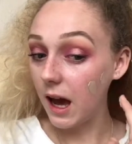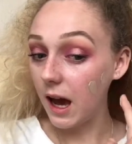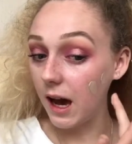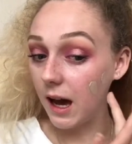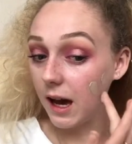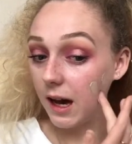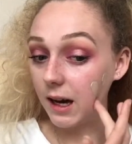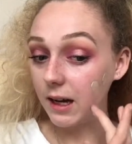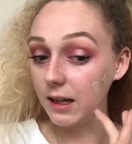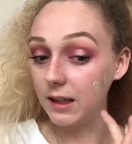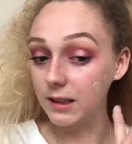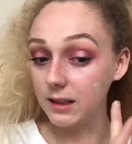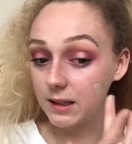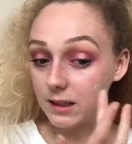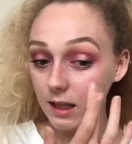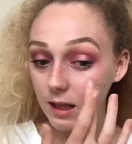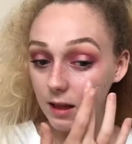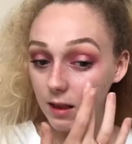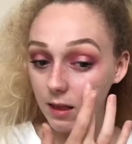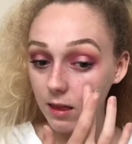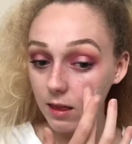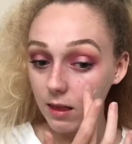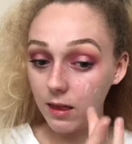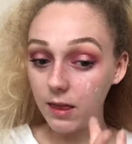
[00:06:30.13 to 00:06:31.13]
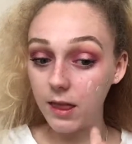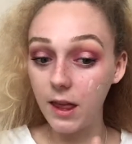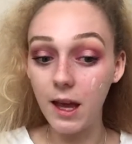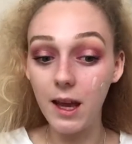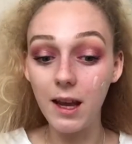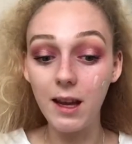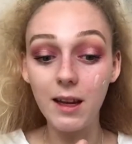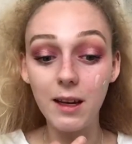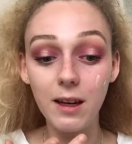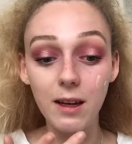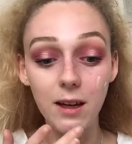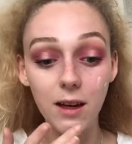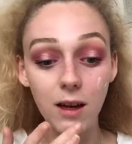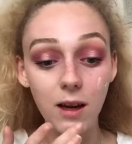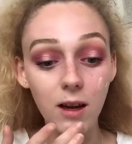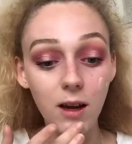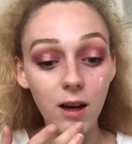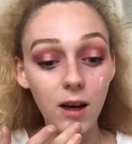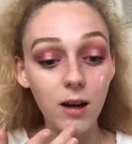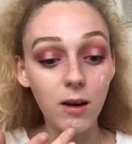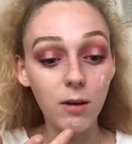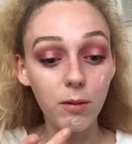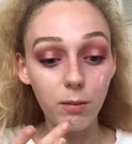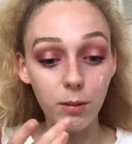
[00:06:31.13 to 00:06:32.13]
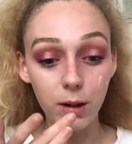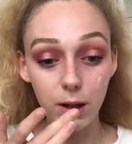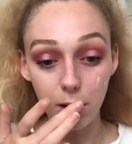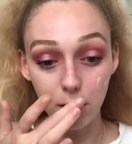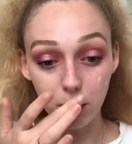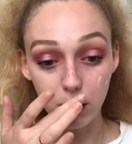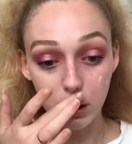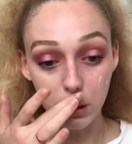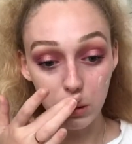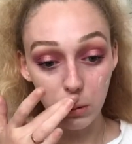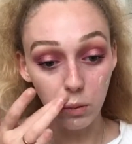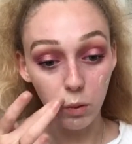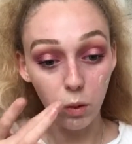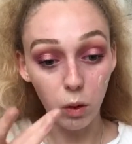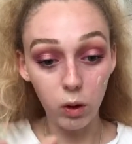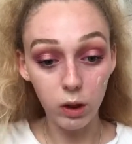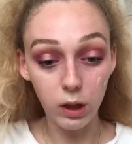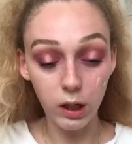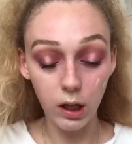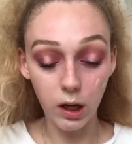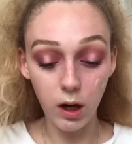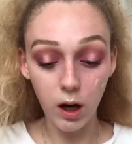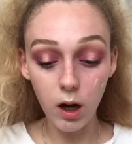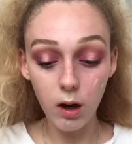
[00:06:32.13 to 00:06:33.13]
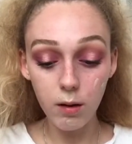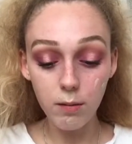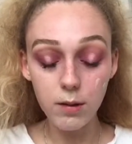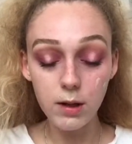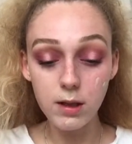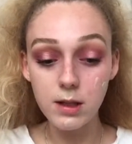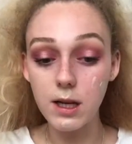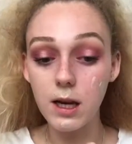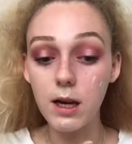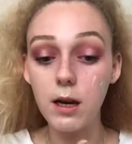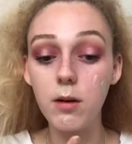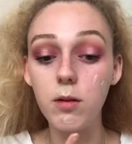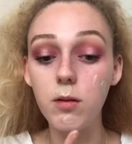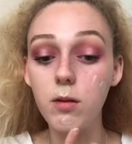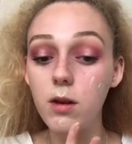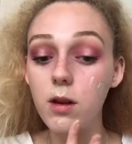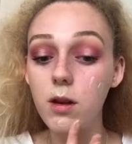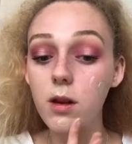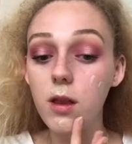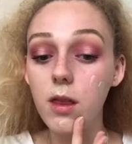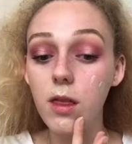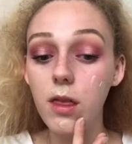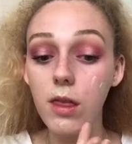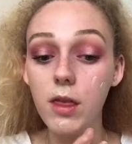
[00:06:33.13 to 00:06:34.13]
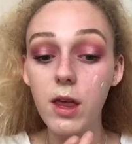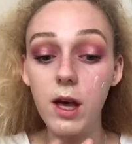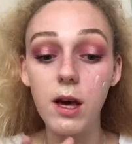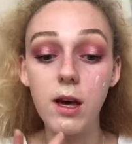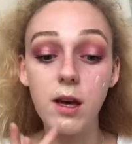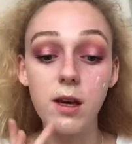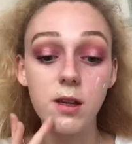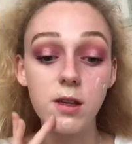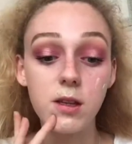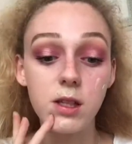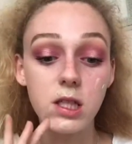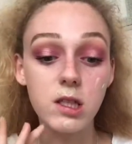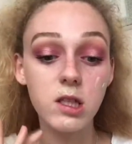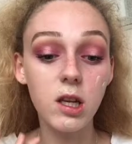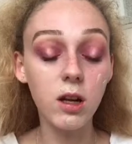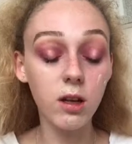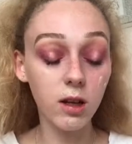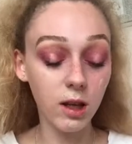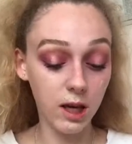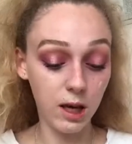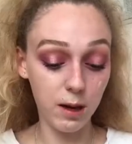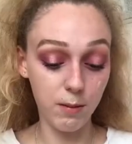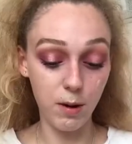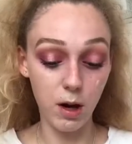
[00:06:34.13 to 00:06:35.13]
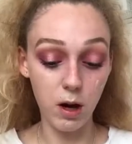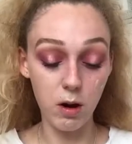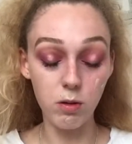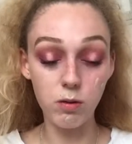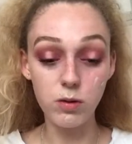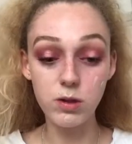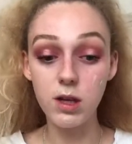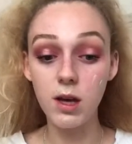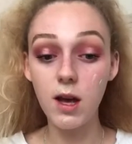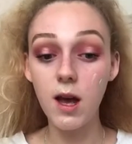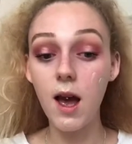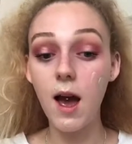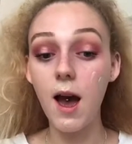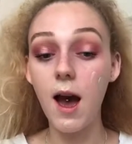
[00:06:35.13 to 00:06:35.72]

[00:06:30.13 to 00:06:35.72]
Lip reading: And then when I was walking up the town, the sun came out